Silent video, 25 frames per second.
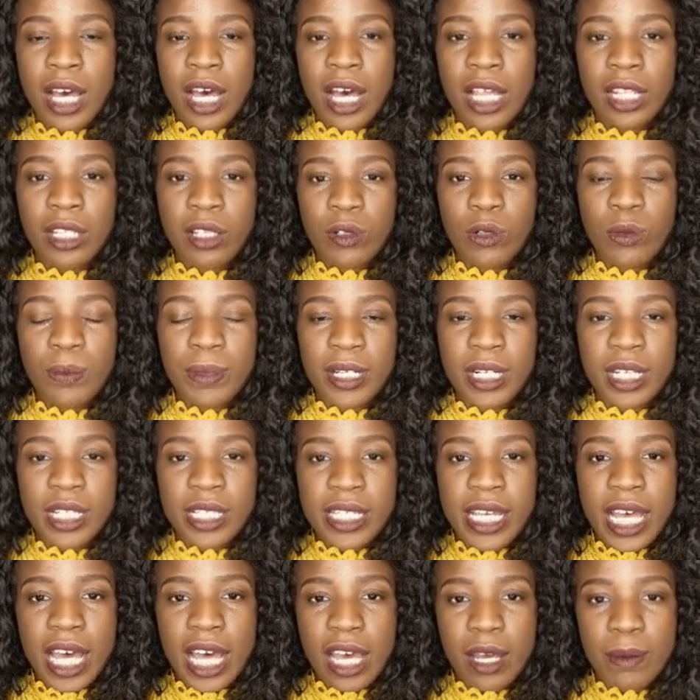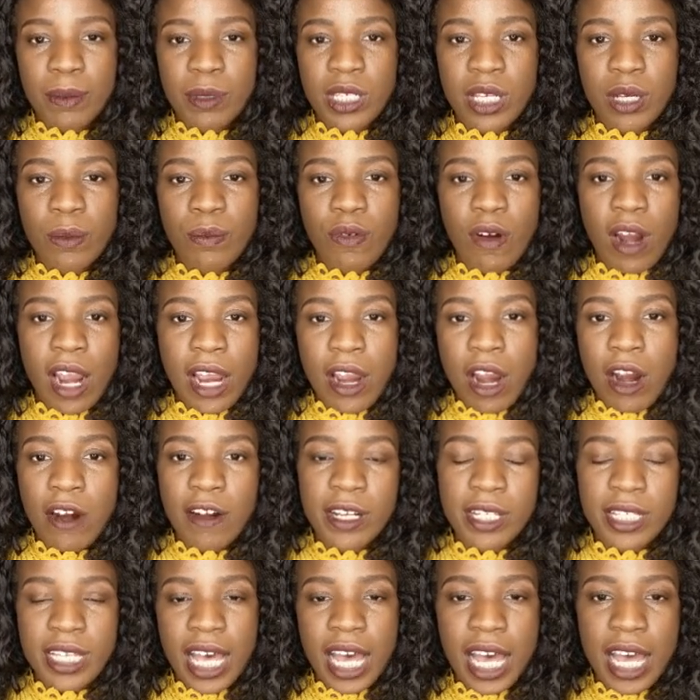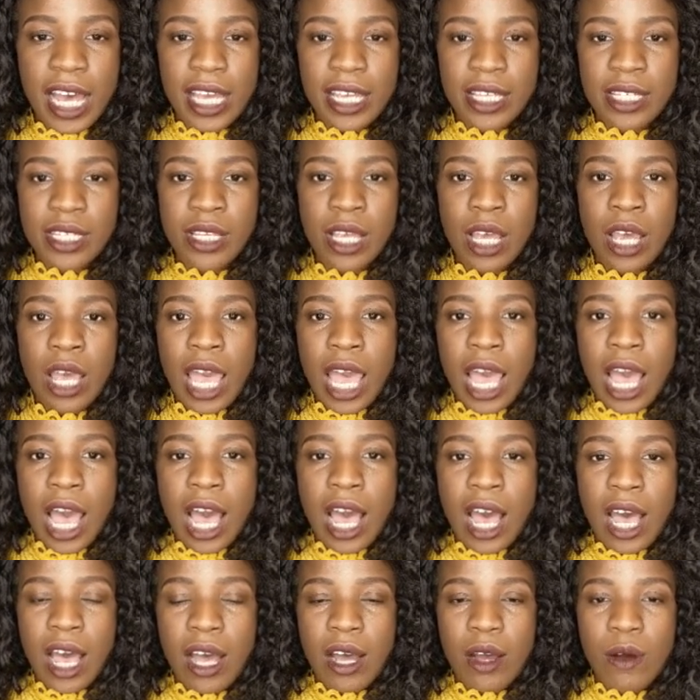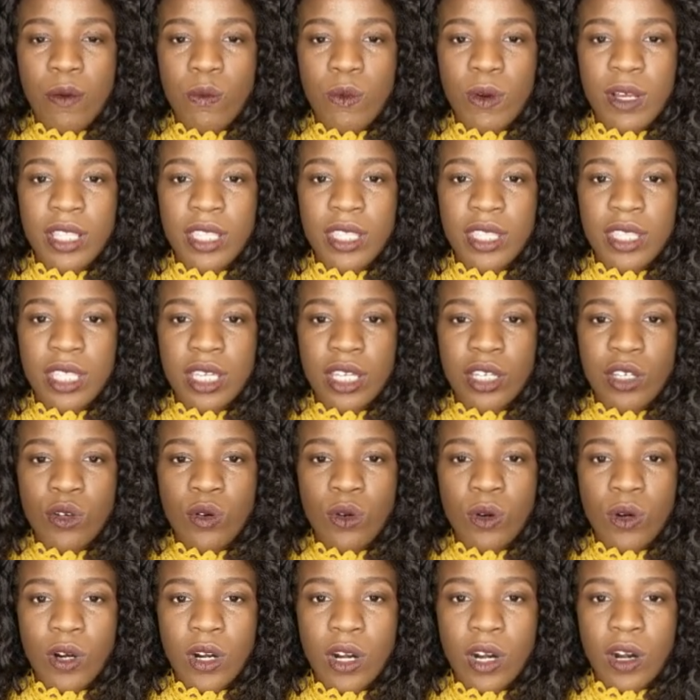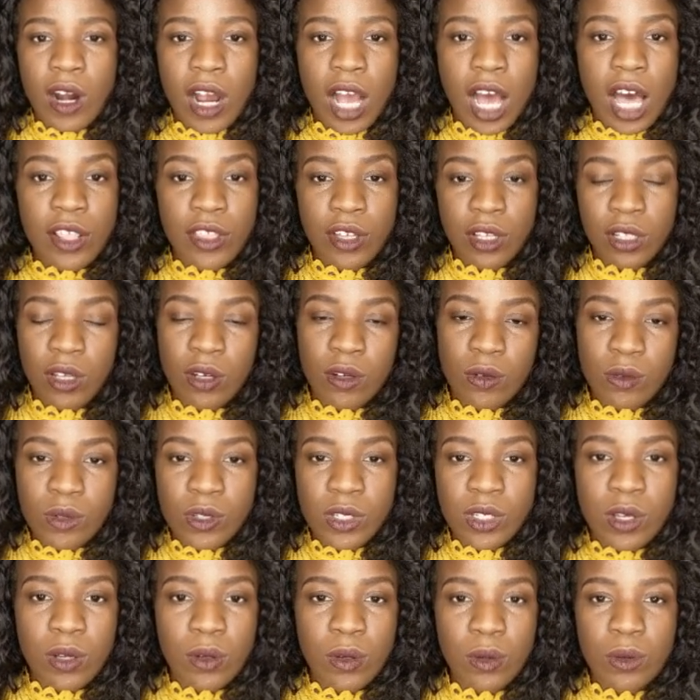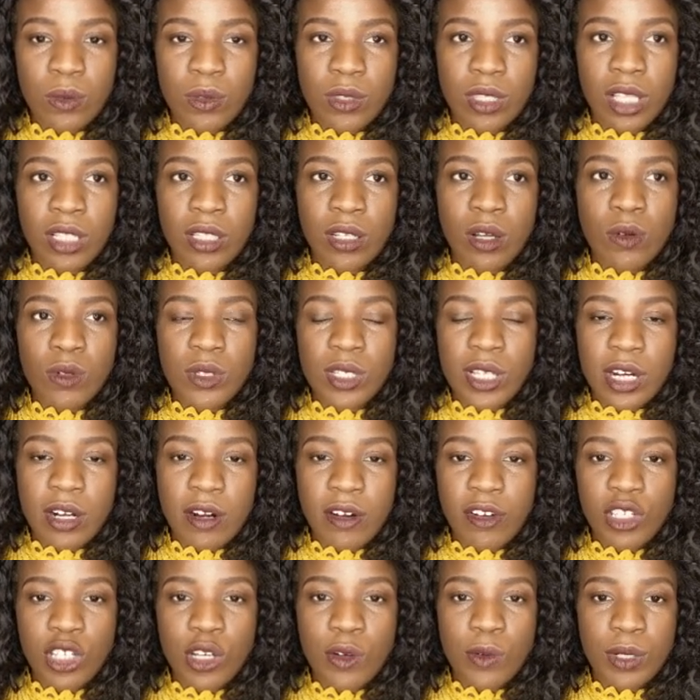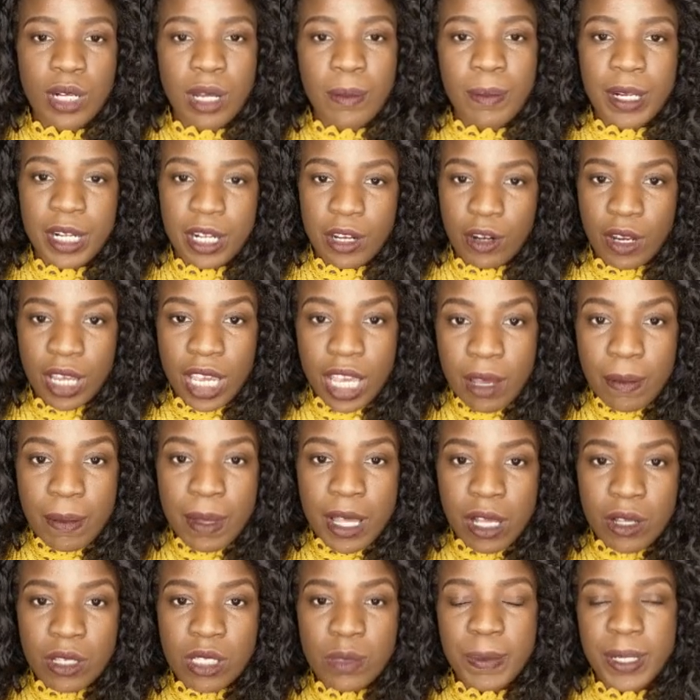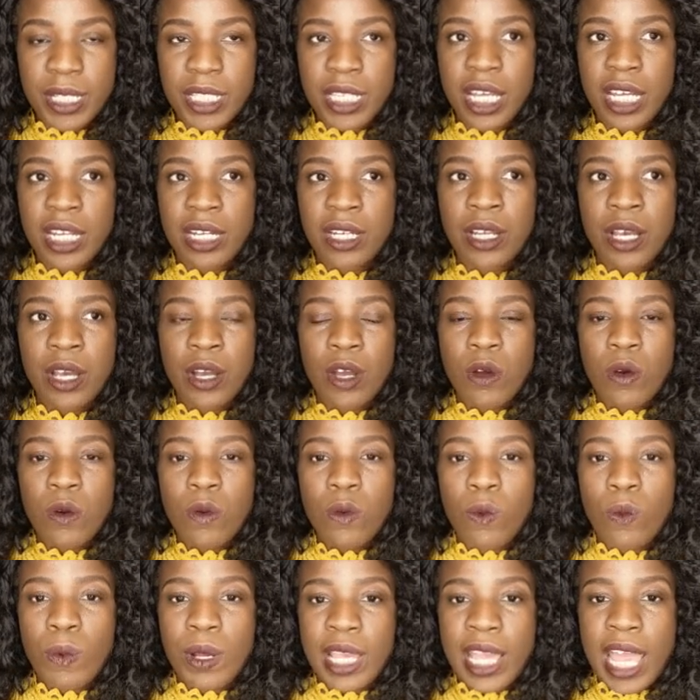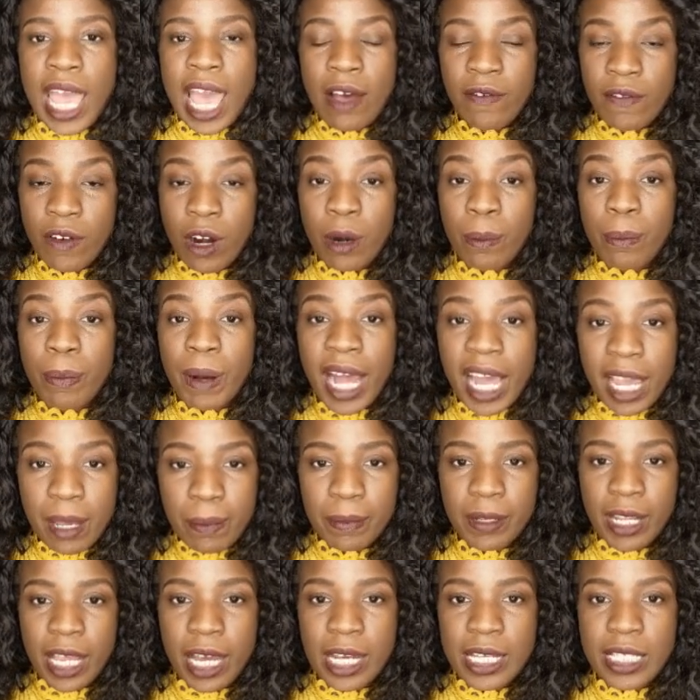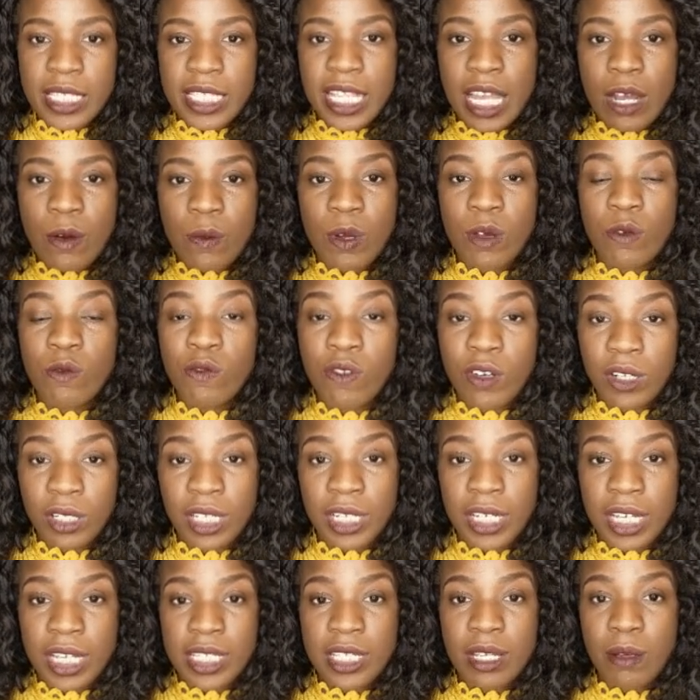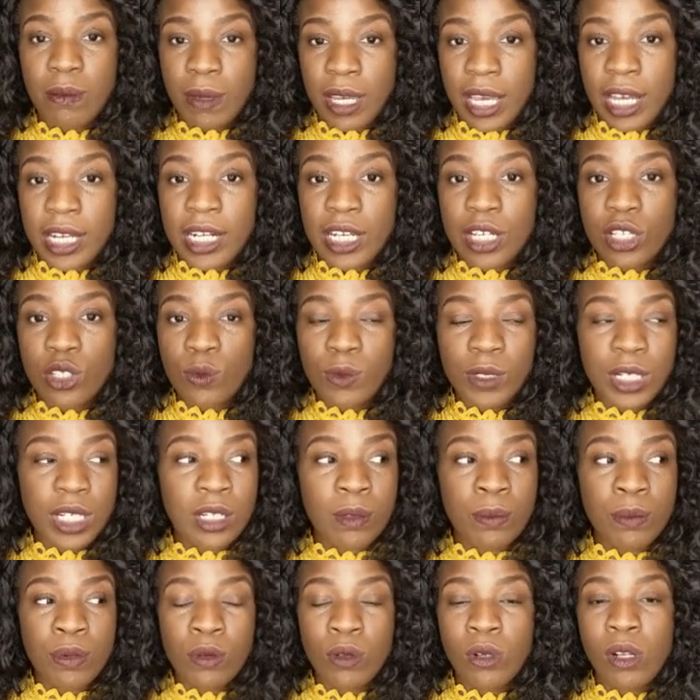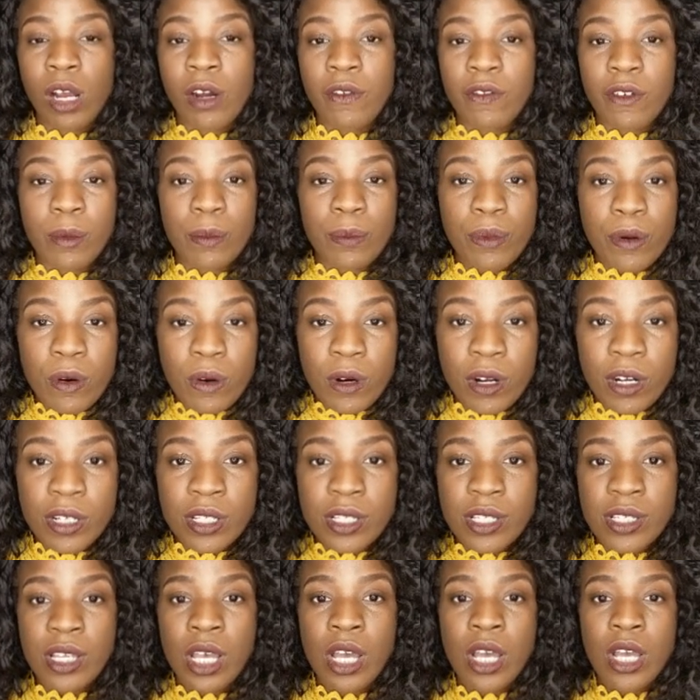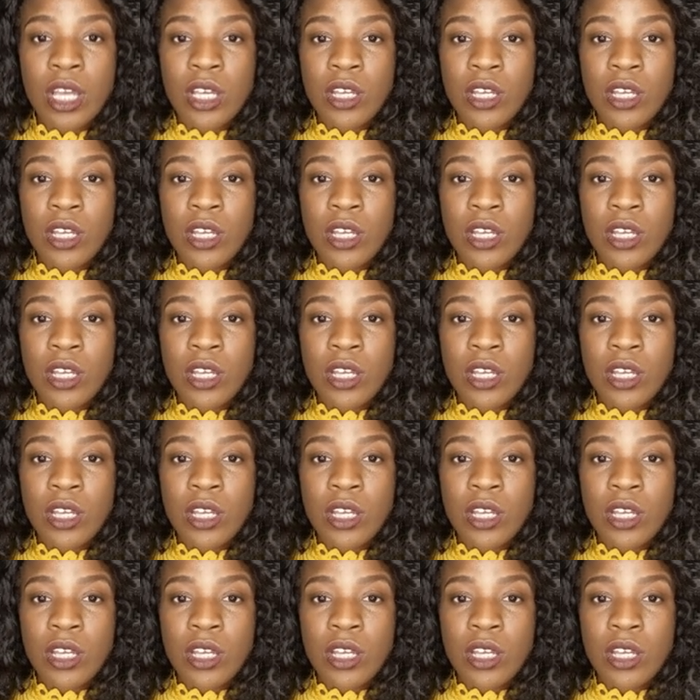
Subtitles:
a little bit of time to prioritize with your other loans. So the loans that are showing up in your emails, but then we have our pipelines that we really need to manage. We need to pull our reports.